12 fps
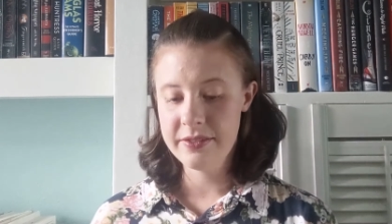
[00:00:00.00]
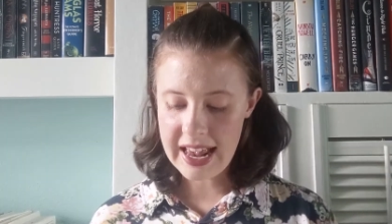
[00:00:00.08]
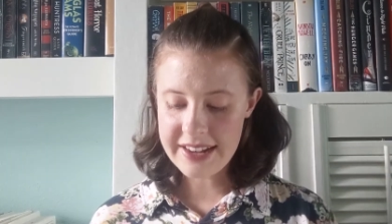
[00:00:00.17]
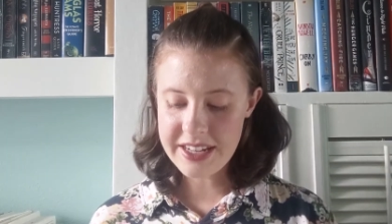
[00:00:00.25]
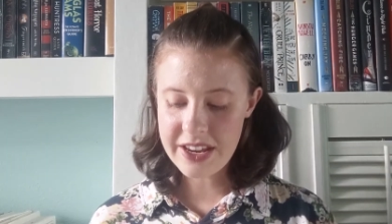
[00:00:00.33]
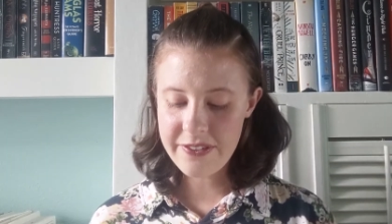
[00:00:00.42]

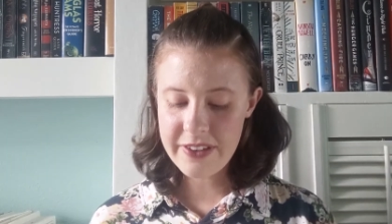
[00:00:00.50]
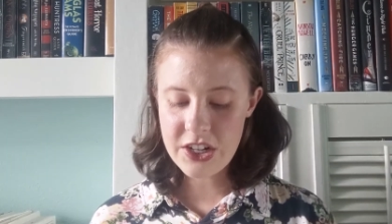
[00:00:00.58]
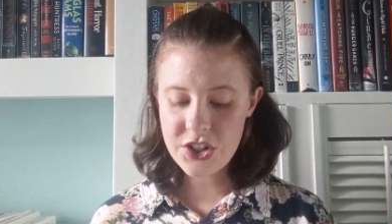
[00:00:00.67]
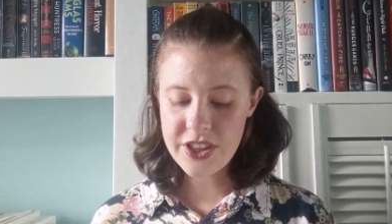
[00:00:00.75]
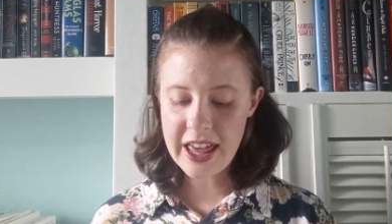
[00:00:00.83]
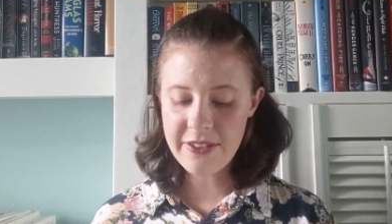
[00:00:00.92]
As I
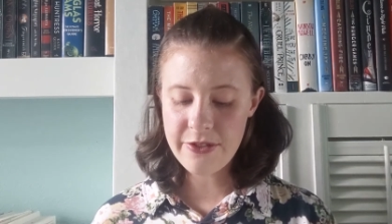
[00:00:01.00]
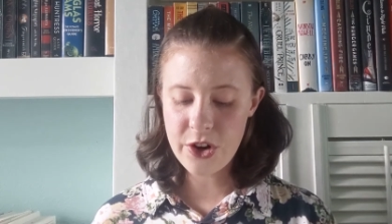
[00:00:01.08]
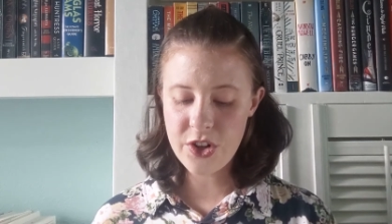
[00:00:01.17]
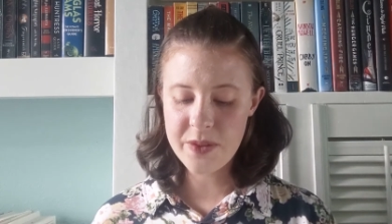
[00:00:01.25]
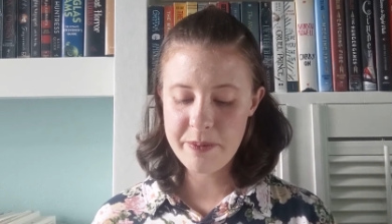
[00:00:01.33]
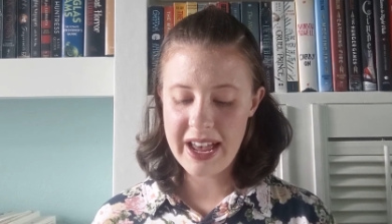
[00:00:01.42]
finished that
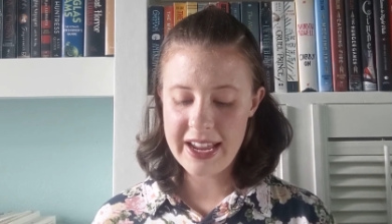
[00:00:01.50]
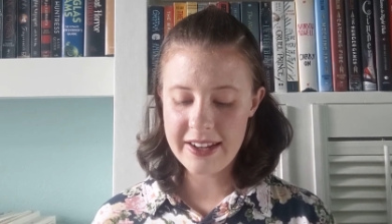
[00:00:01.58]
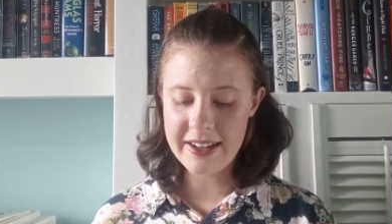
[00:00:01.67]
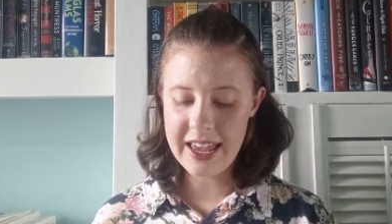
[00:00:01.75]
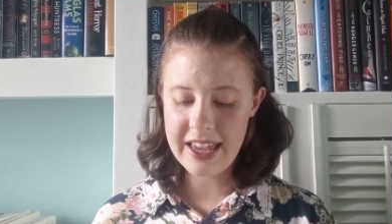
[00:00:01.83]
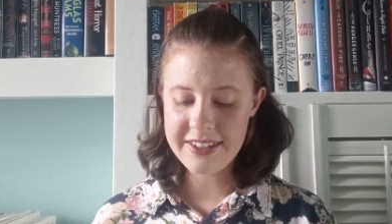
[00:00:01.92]
first bite,
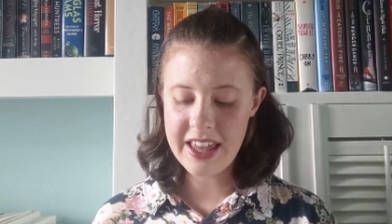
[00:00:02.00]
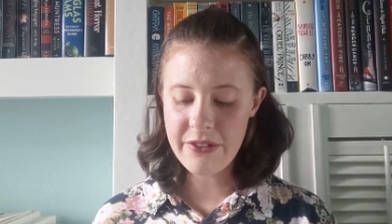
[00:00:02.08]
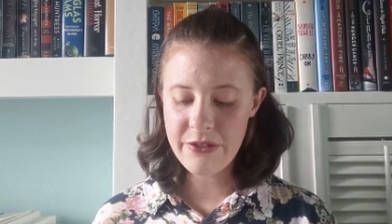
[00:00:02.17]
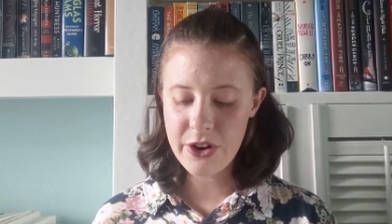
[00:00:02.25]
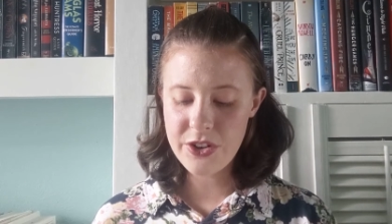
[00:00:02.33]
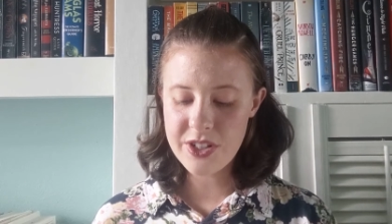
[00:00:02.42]
as
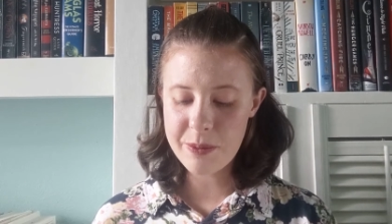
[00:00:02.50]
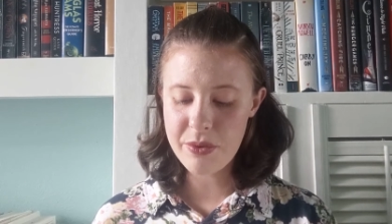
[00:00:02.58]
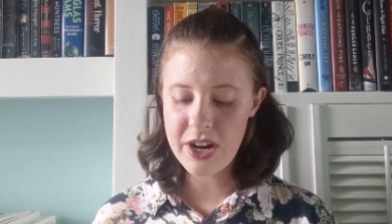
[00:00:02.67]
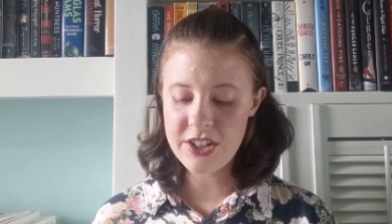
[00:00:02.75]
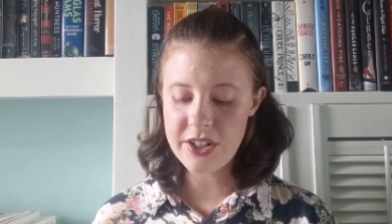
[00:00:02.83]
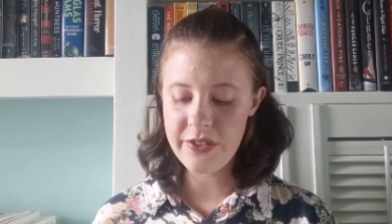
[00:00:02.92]
that first
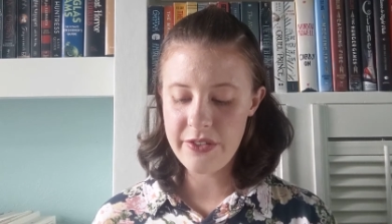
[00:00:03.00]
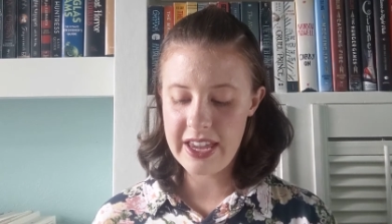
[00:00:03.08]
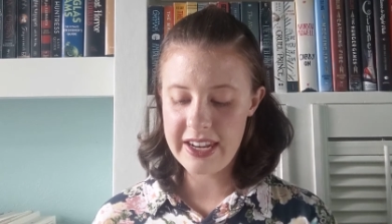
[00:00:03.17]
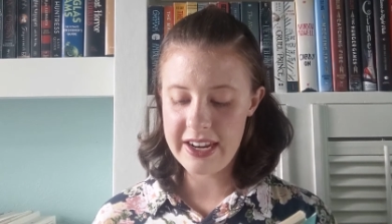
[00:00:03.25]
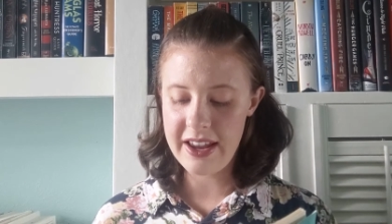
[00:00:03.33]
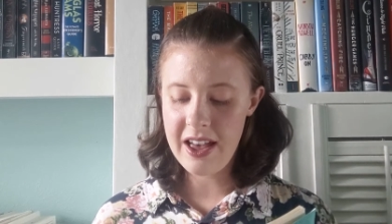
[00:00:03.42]
impression
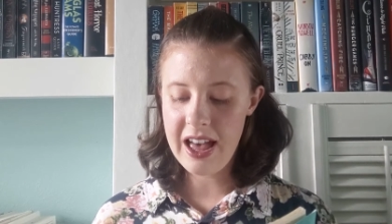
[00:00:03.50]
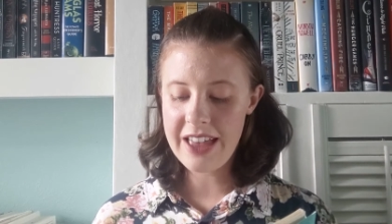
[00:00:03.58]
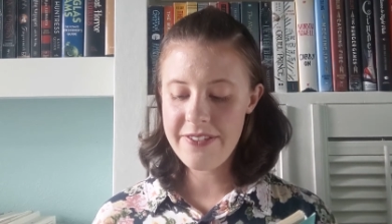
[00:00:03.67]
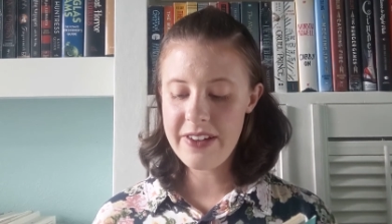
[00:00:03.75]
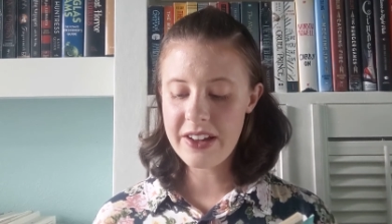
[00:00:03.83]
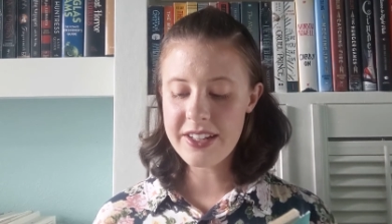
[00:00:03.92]
faded,
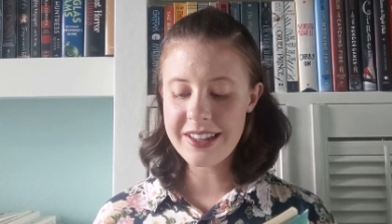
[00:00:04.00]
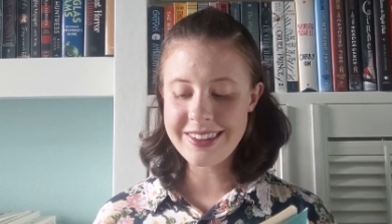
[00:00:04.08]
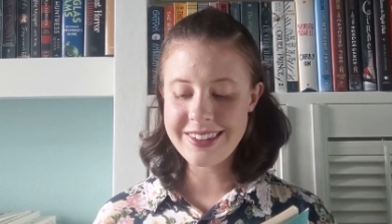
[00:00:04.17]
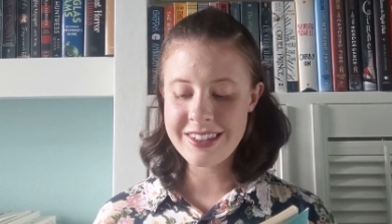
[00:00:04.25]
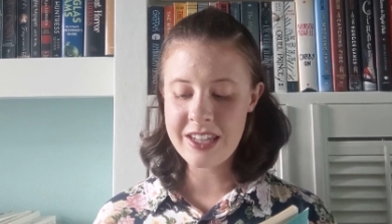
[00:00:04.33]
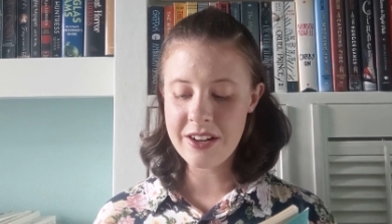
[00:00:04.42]
I felt a
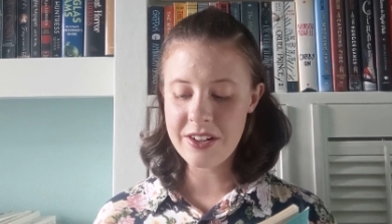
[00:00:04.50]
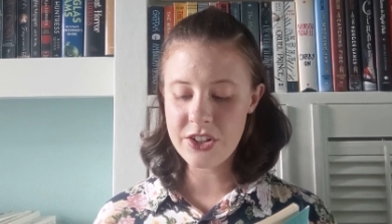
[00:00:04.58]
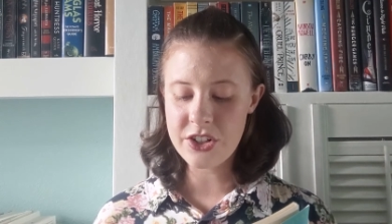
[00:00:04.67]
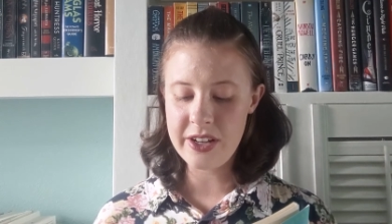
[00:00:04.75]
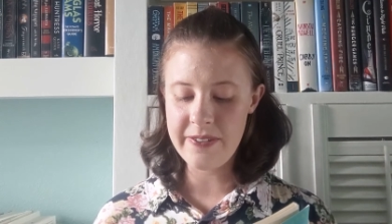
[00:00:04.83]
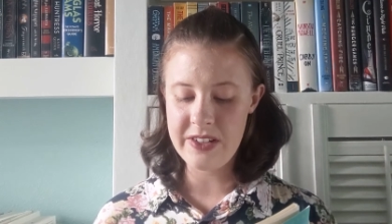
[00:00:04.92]
subtle
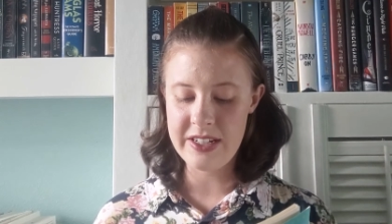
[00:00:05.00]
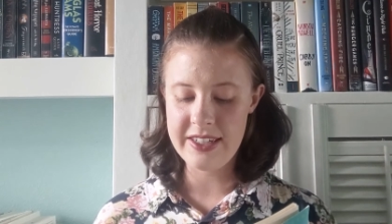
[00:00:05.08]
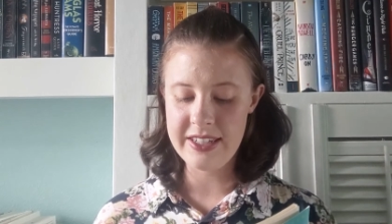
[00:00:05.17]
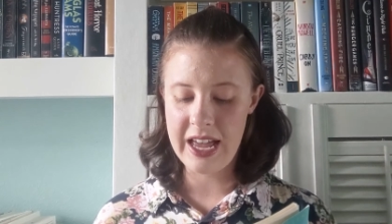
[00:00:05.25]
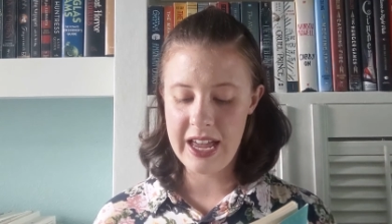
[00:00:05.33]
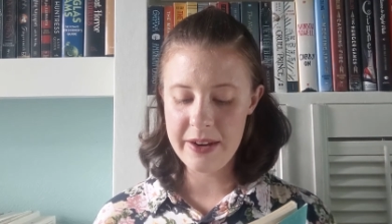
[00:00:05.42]
shift
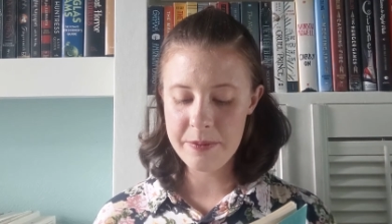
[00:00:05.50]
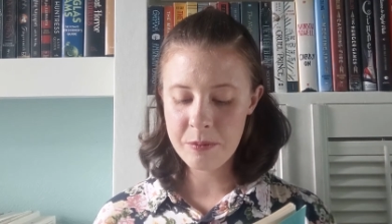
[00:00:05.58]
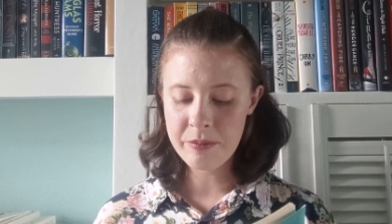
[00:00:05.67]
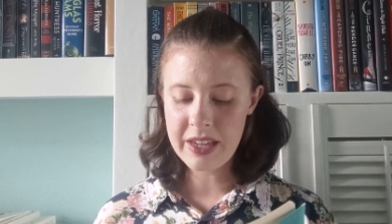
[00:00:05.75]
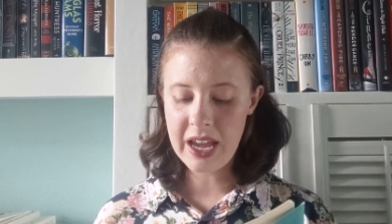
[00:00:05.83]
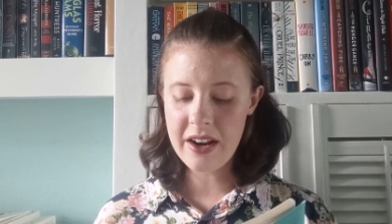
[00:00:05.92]
inside,
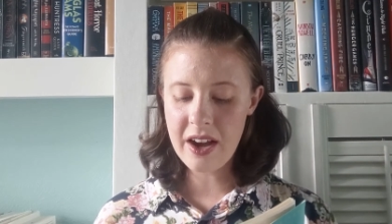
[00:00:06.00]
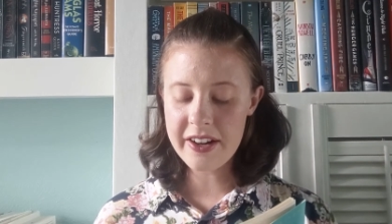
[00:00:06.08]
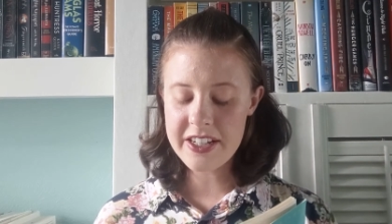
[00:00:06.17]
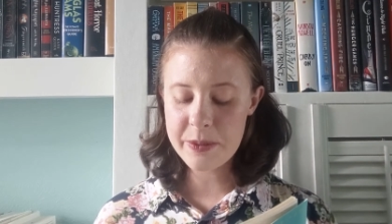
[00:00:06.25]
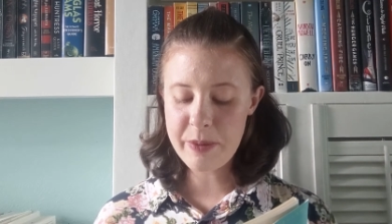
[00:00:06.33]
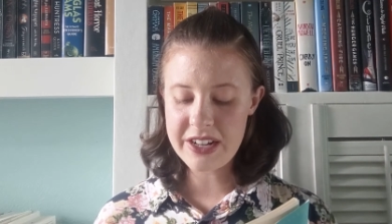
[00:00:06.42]
an
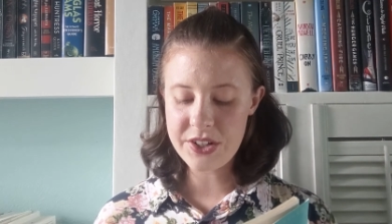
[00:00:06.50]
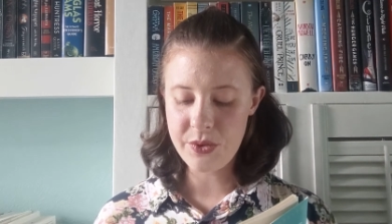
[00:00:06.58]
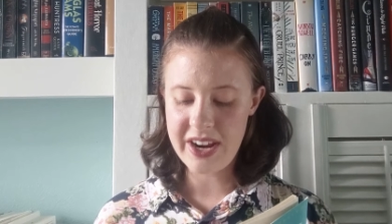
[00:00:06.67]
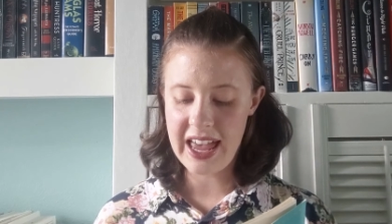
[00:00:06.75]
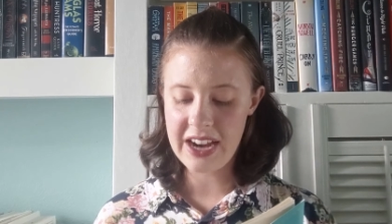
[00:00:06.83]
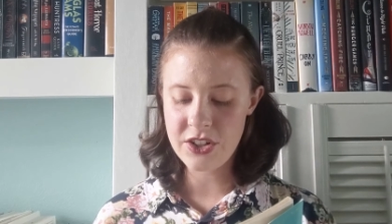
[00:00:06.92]
unexpected
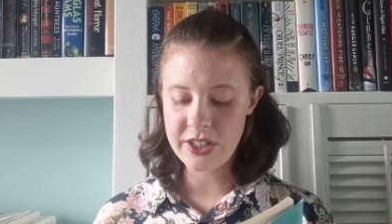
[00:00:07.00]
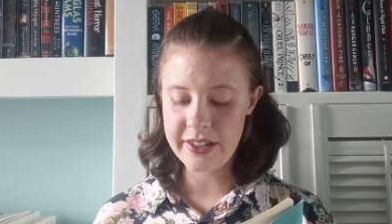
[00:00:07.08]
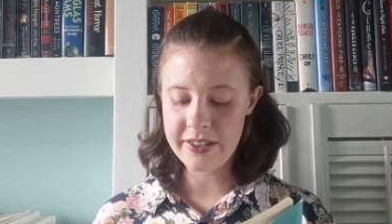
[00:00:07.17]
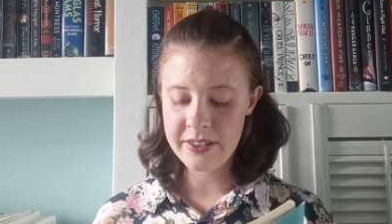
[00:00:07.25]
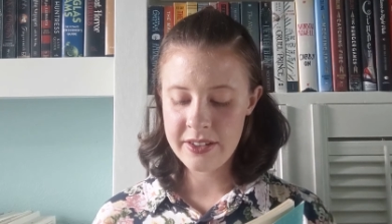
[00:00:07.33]
reaction.